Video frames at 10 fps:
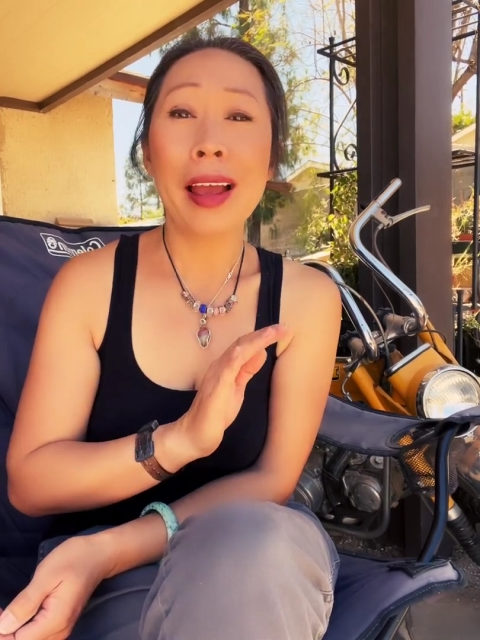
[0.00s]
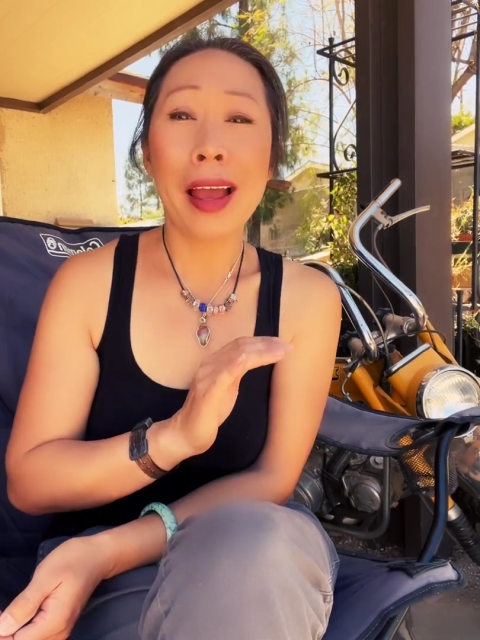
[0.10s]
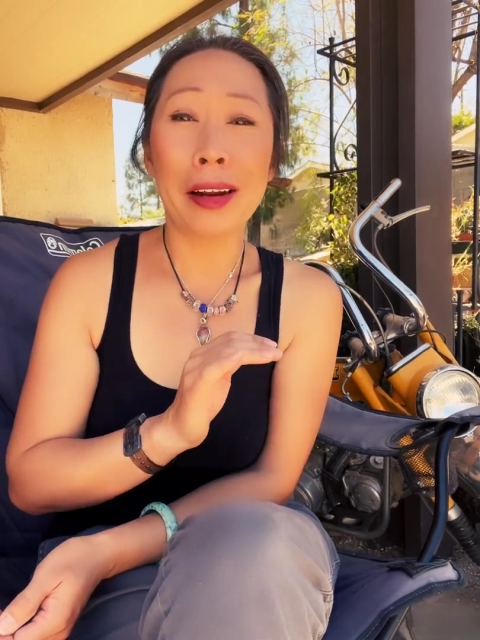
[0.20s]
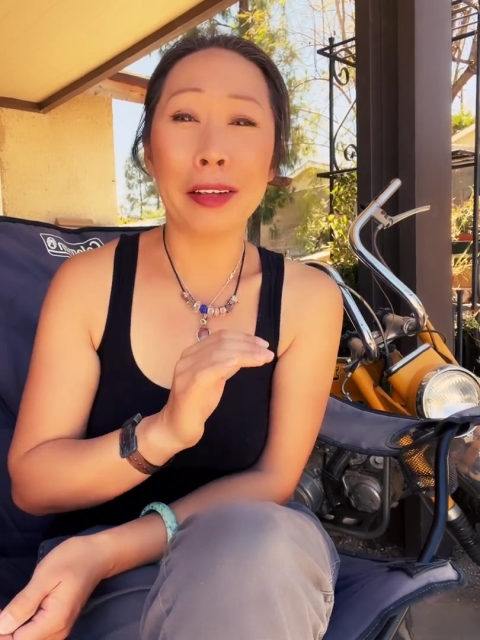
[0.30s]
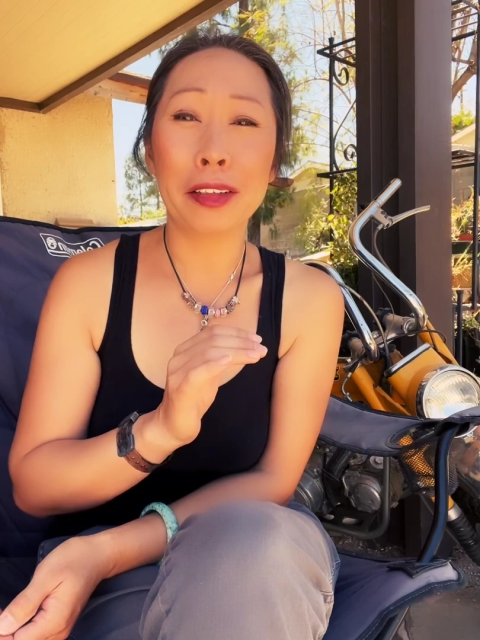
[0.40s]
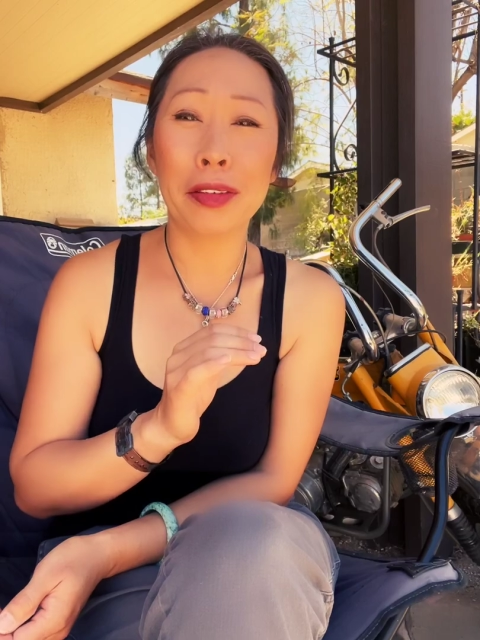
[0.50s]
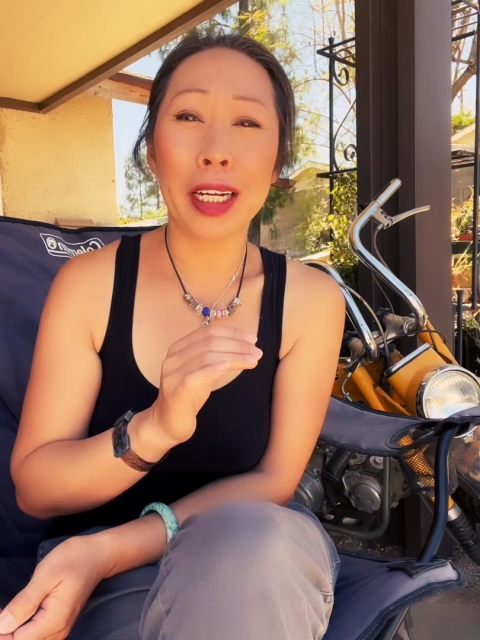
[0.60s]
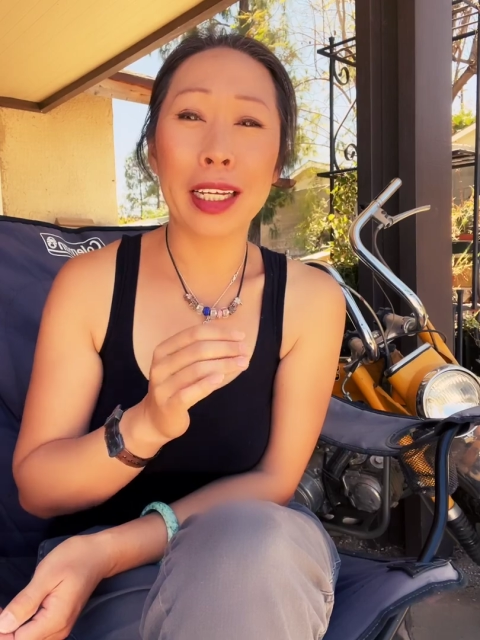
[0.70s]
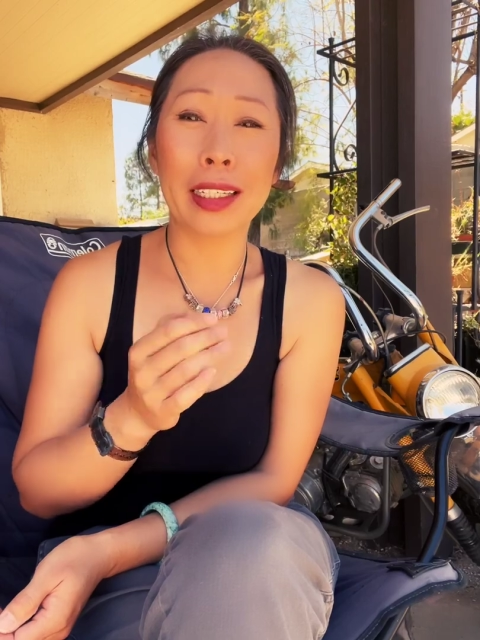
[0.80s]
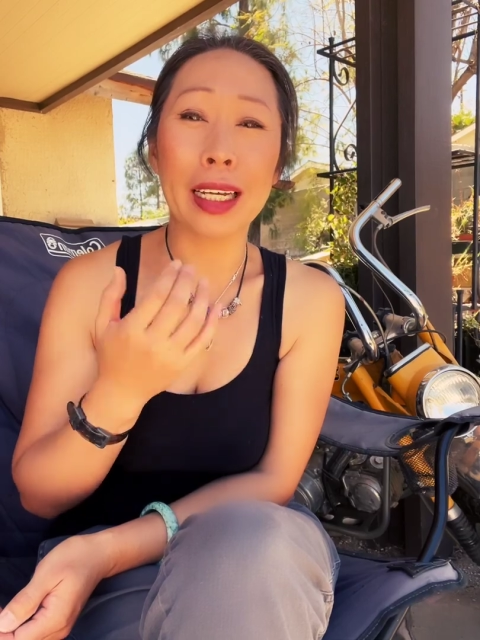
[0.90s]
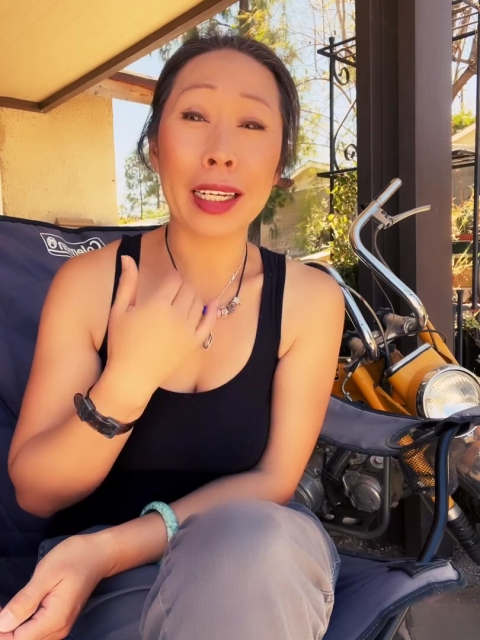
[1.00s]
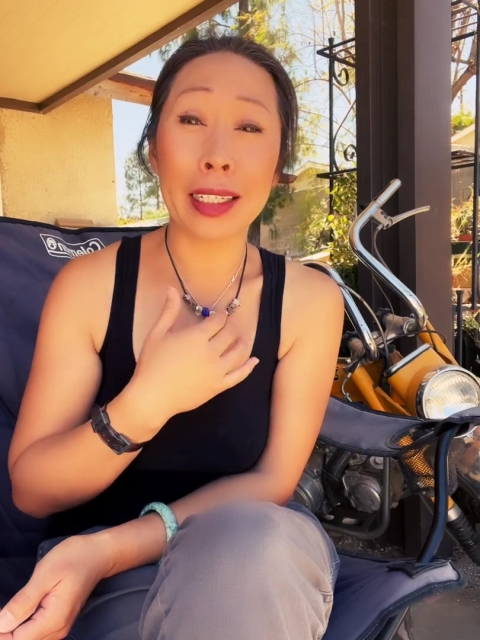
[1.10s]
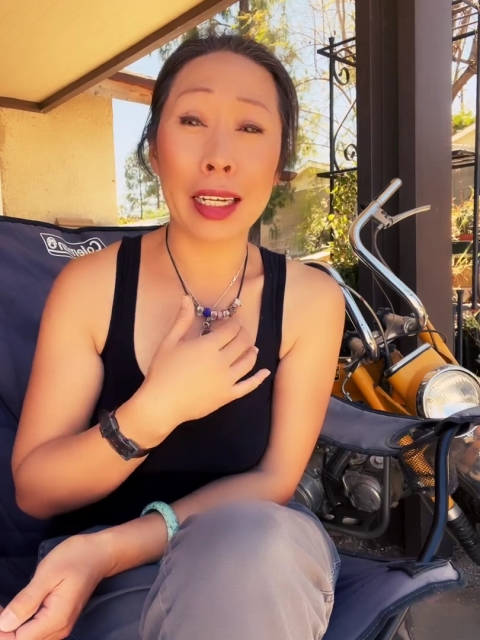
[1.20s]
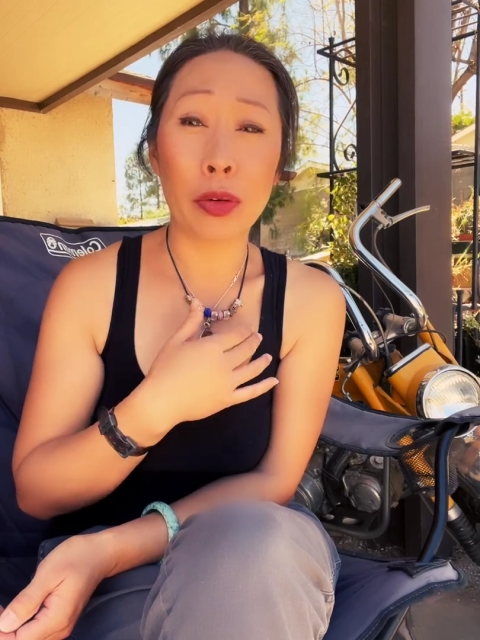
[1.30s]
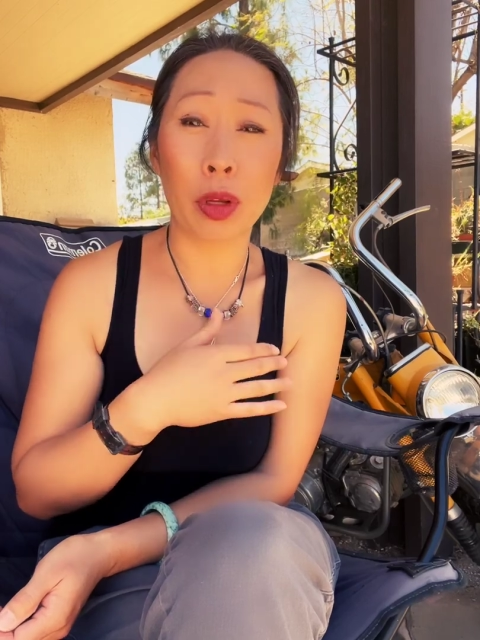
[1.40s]
And it was funny because I
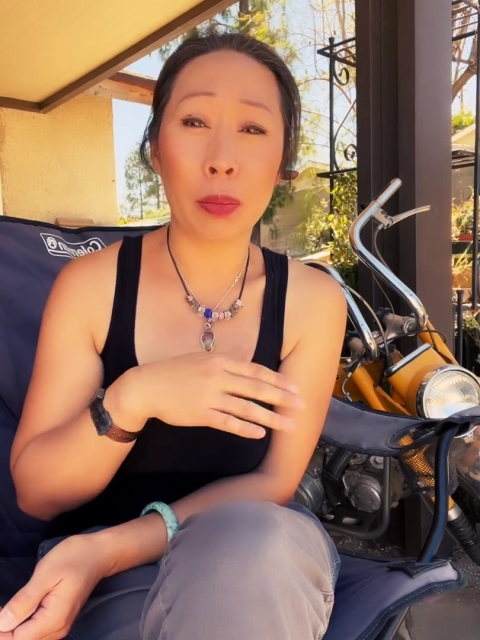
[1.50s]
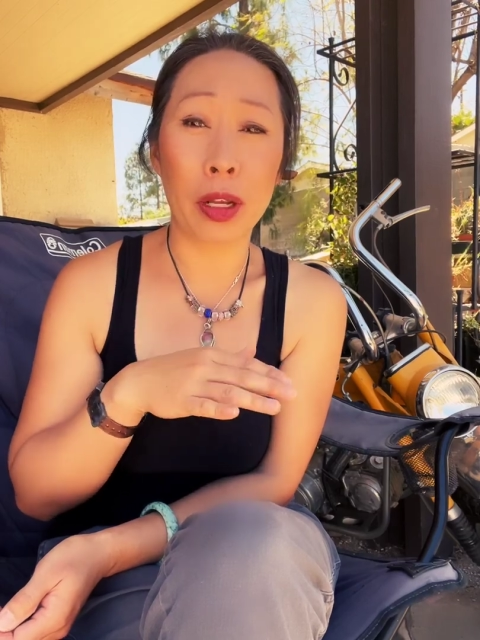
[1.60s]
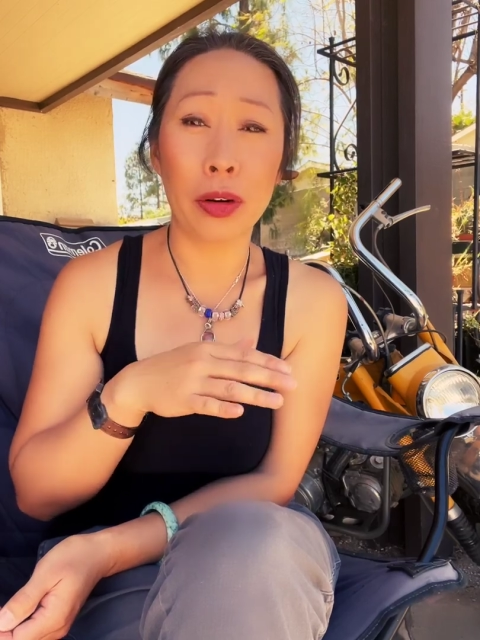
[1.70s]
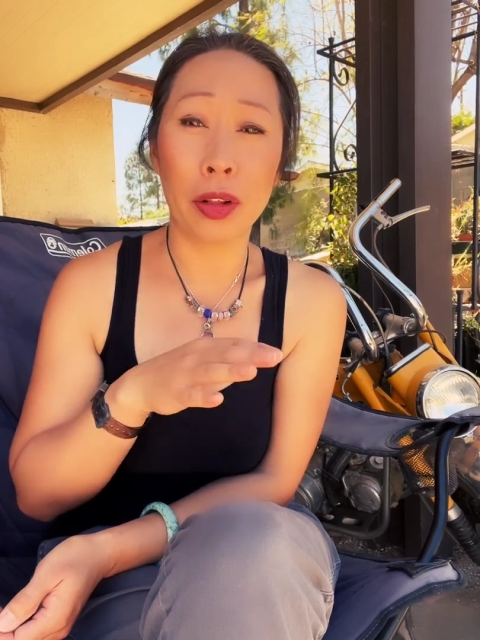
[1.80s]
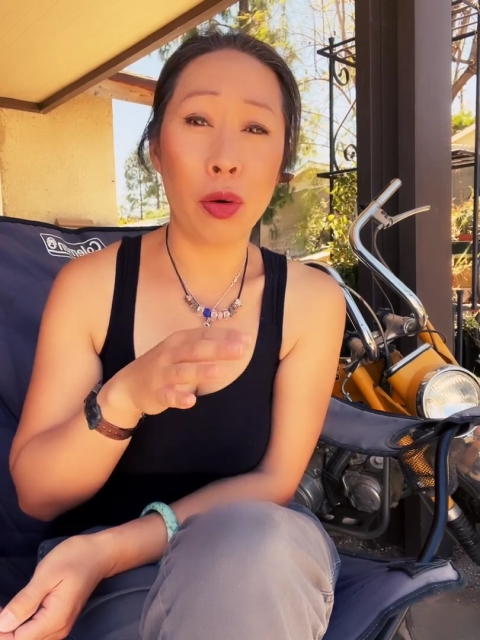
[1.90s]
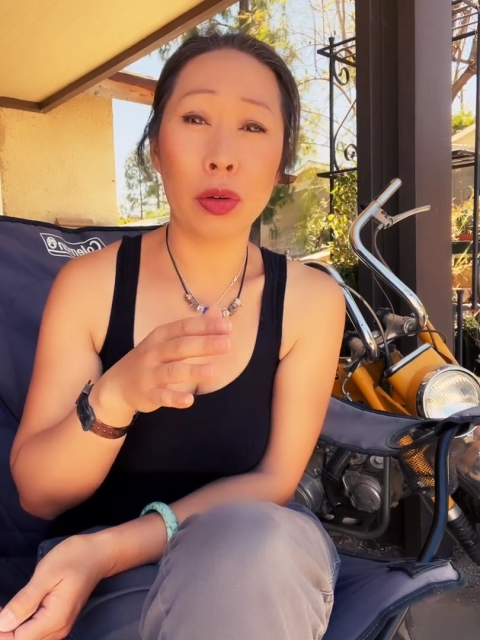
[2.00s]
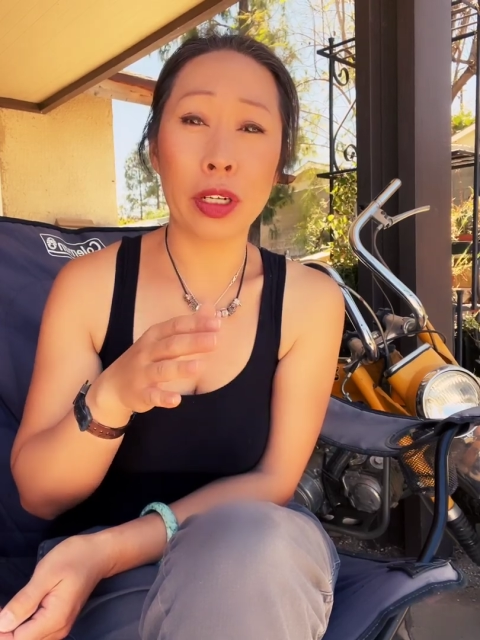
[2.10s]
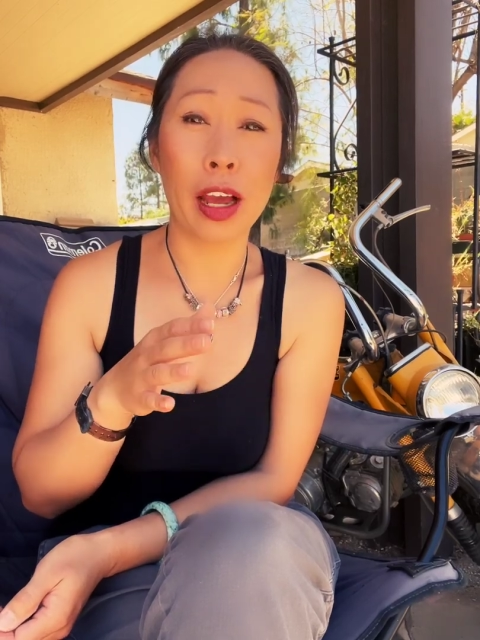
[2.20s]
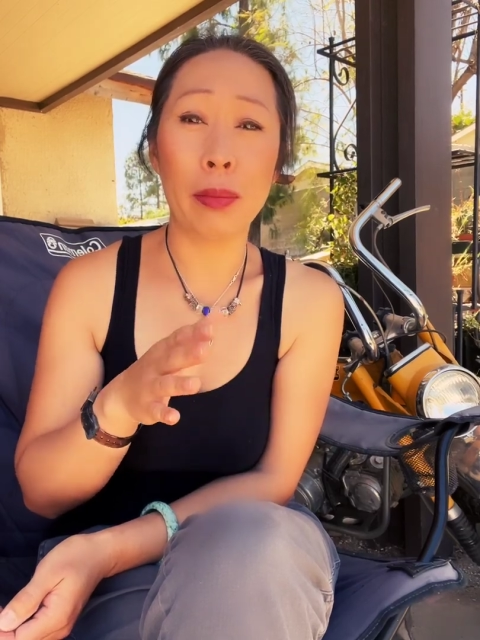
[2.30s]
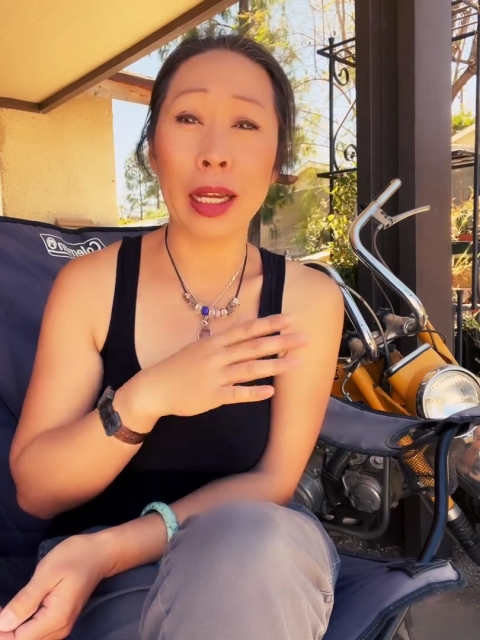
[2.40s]
stayed with Peter the whole time.